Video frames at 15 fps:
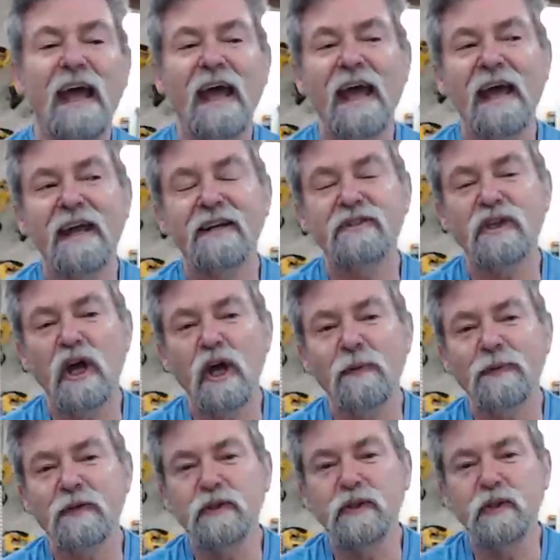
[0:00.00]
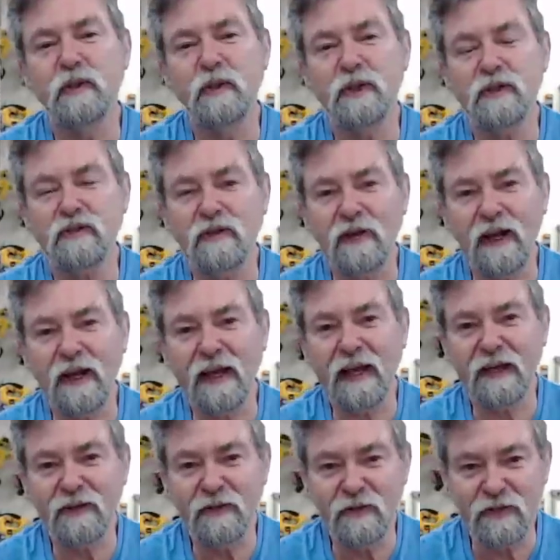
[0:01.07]
And it's open to Australia
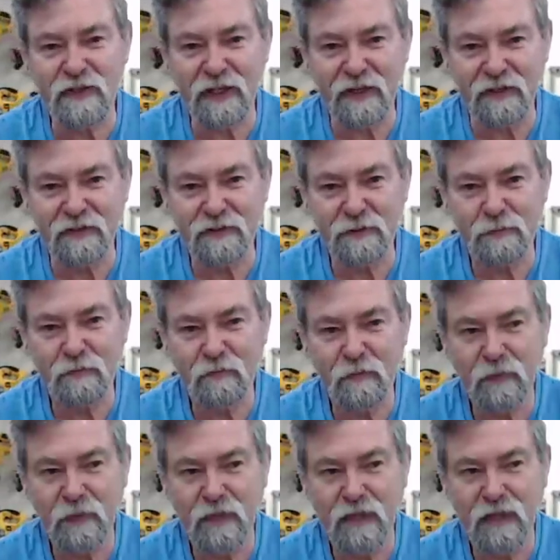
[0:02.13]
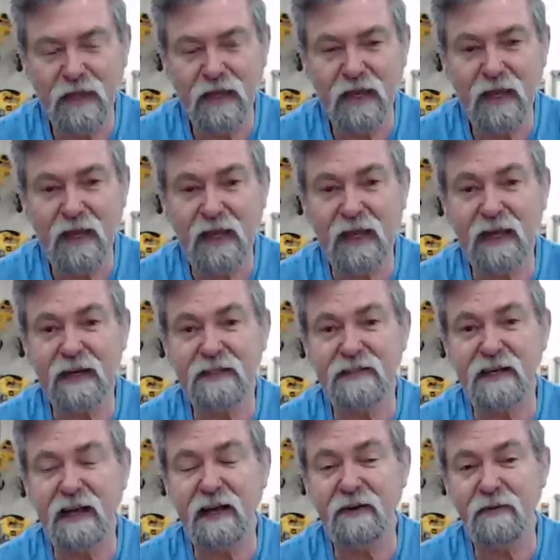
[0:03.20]
and New Zealand. And it's
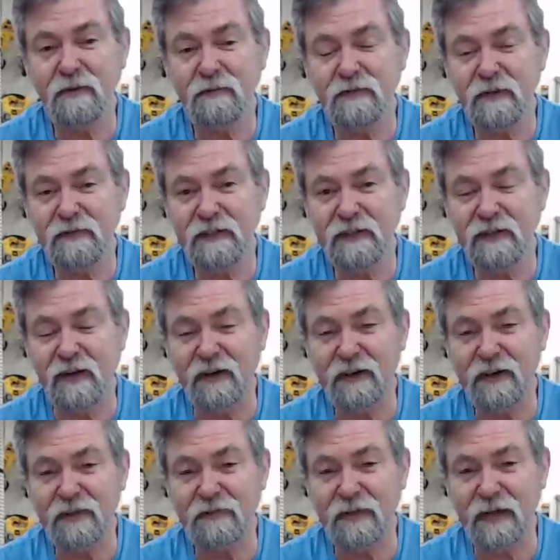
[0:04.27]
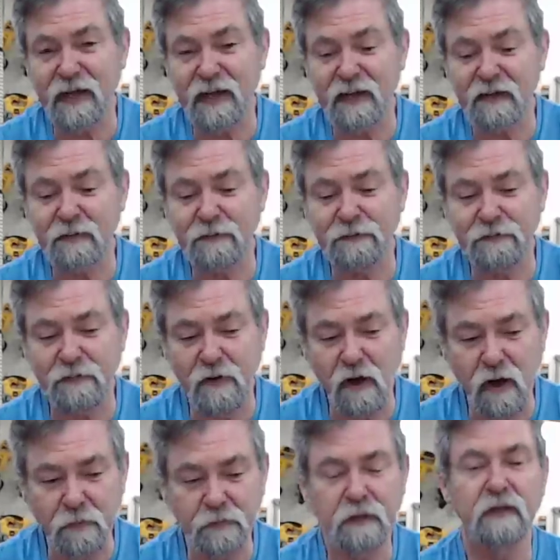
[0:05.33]
a $150 gift card
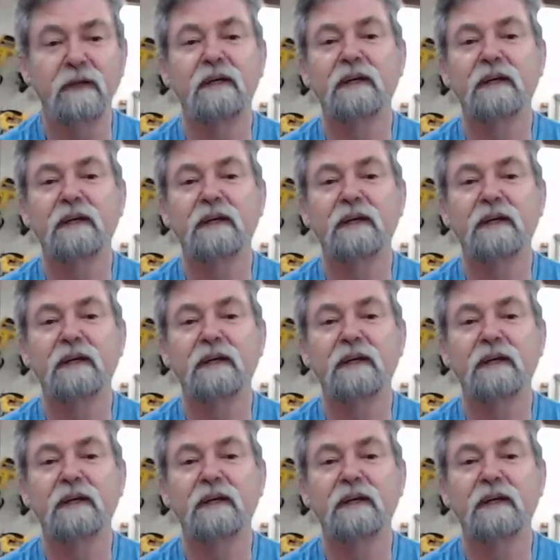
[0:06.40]
from